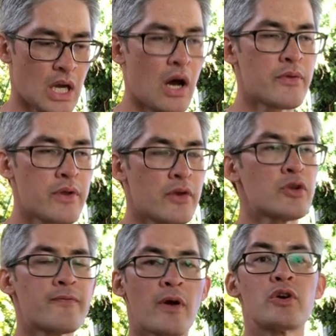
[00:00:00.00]
I
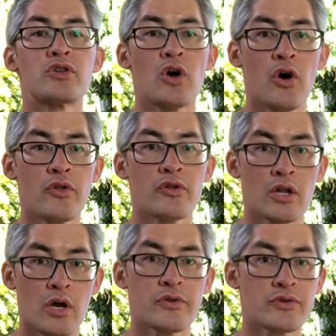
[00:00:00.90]
do focus on
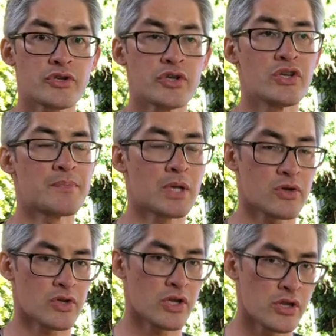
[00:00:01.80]
clothes and shoes
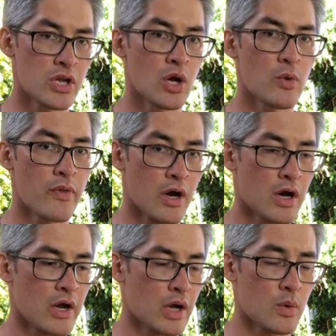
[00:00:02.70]
because I know the
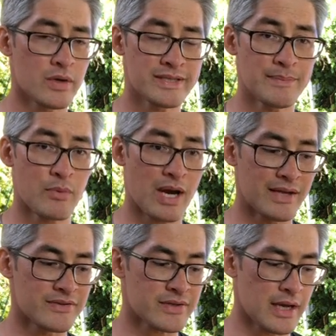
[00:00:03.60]
higher quality
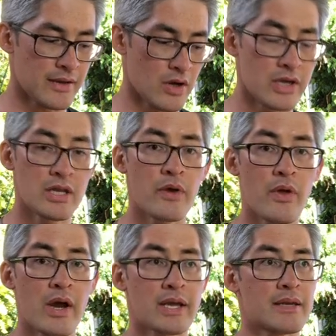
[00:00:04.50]
brands, and I know
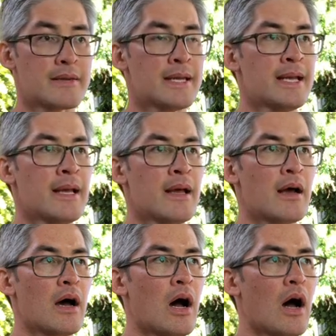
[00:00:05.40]
that I can
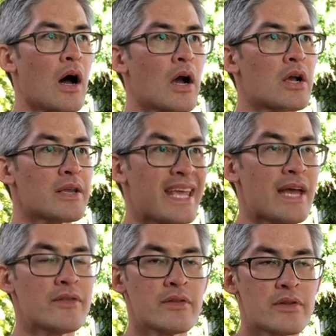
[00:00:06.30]

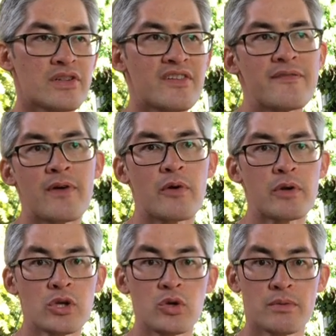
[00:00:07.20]
get very
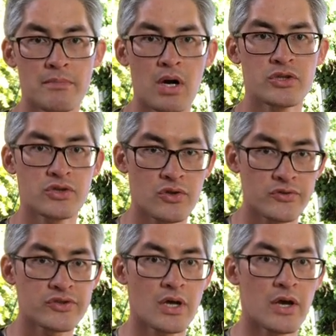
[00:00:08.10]
good margin
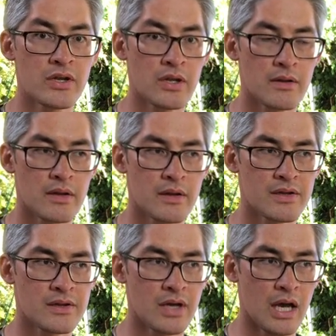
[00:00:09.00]
on
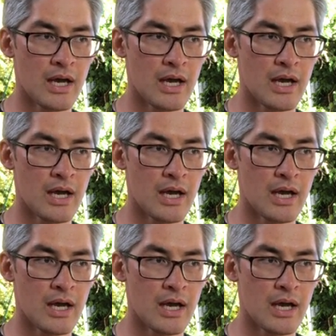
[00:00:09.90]
certain